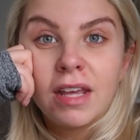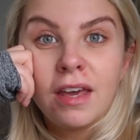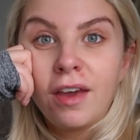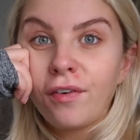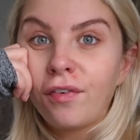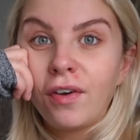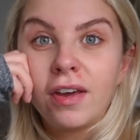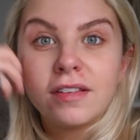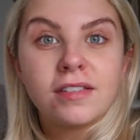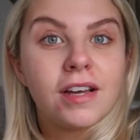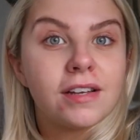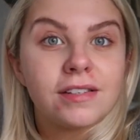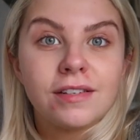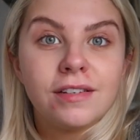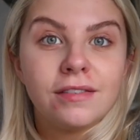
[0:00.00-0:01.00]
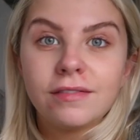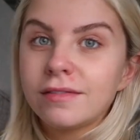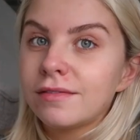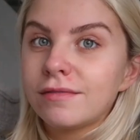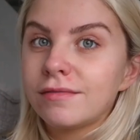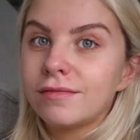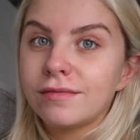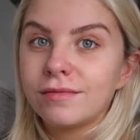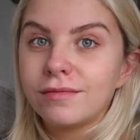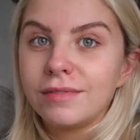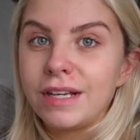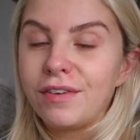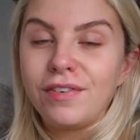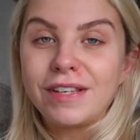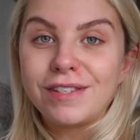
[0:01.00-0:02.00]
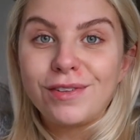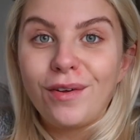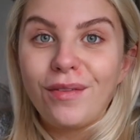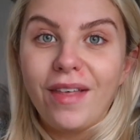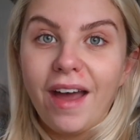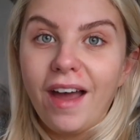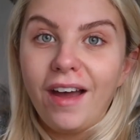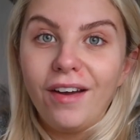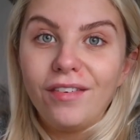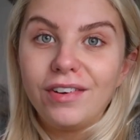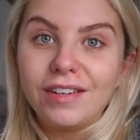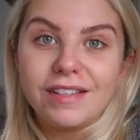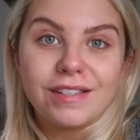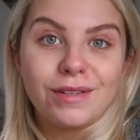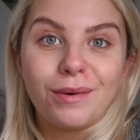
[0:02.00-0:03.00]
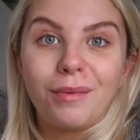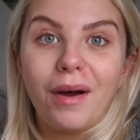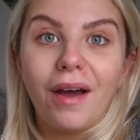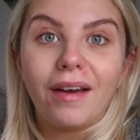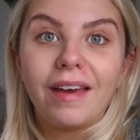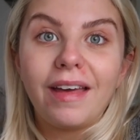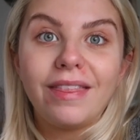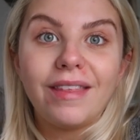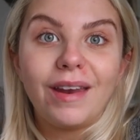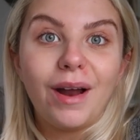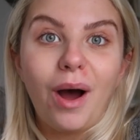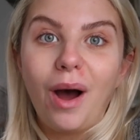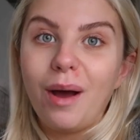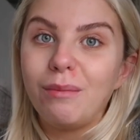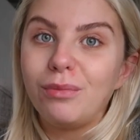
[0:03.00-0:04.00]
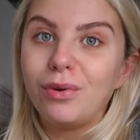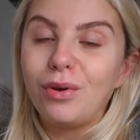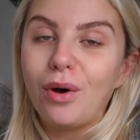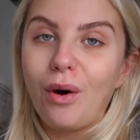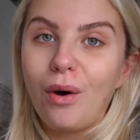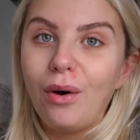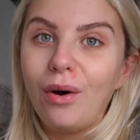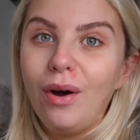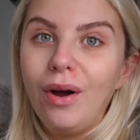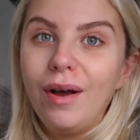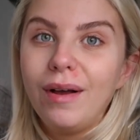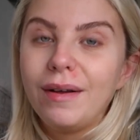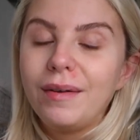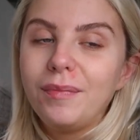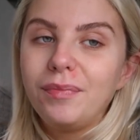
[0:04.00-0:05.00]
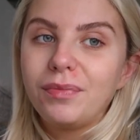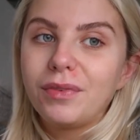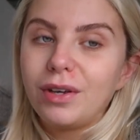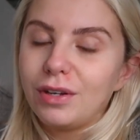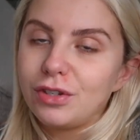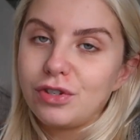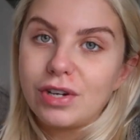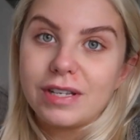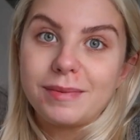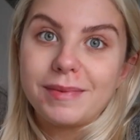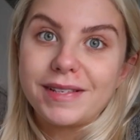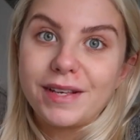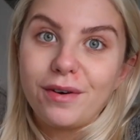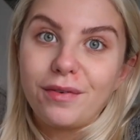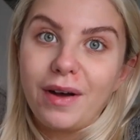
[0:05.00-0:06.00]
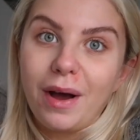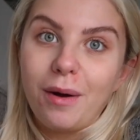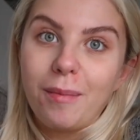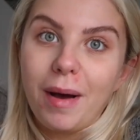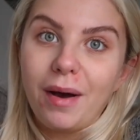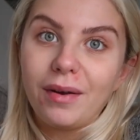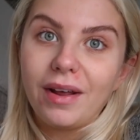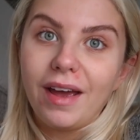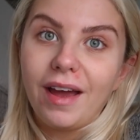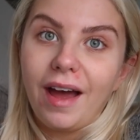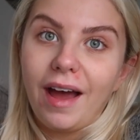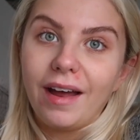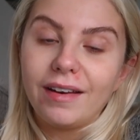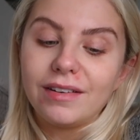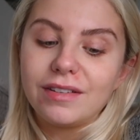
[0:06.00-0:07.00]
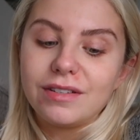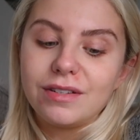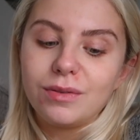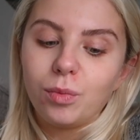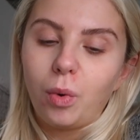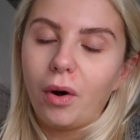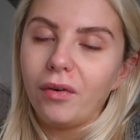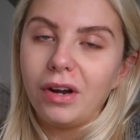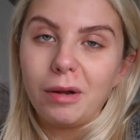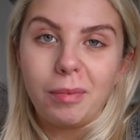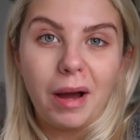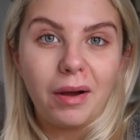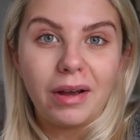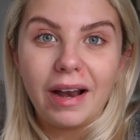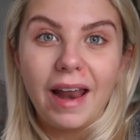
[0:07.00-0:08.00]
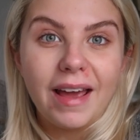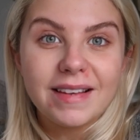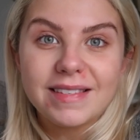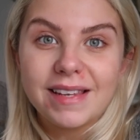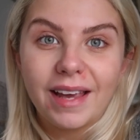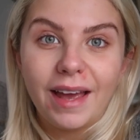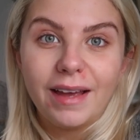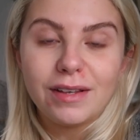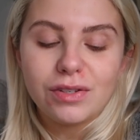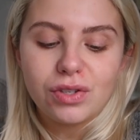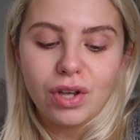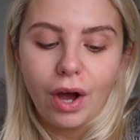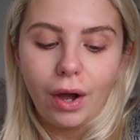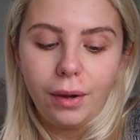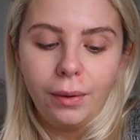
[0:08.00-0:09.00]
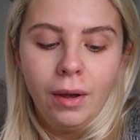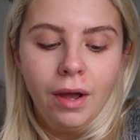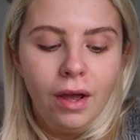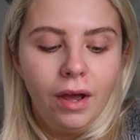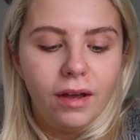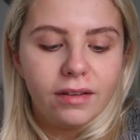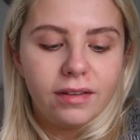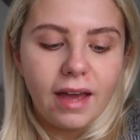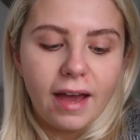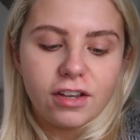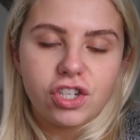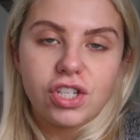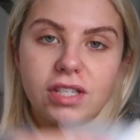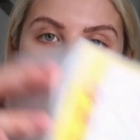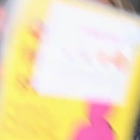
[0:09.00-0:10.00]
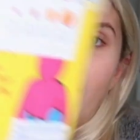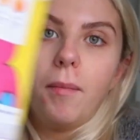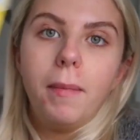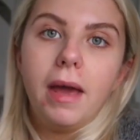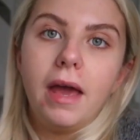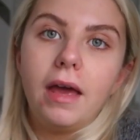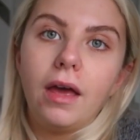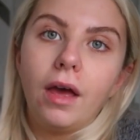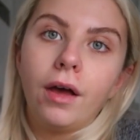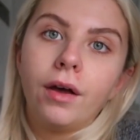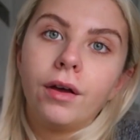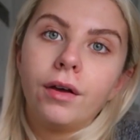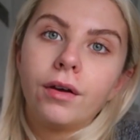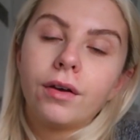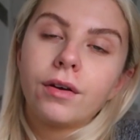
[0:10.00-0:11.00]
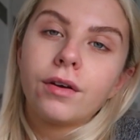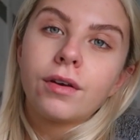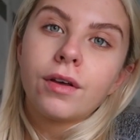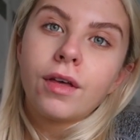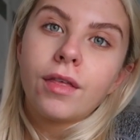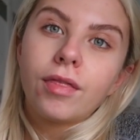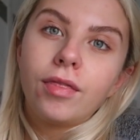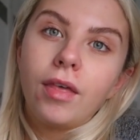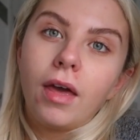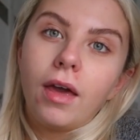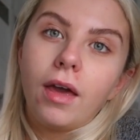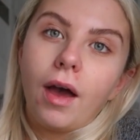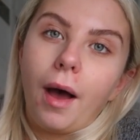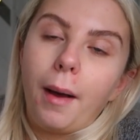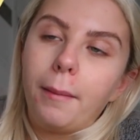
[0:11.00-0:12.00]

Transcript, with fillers: if it's not there and it's not working, then I'm not gonna stress myself out about it and worry about collecting it. So yeah, she's given me the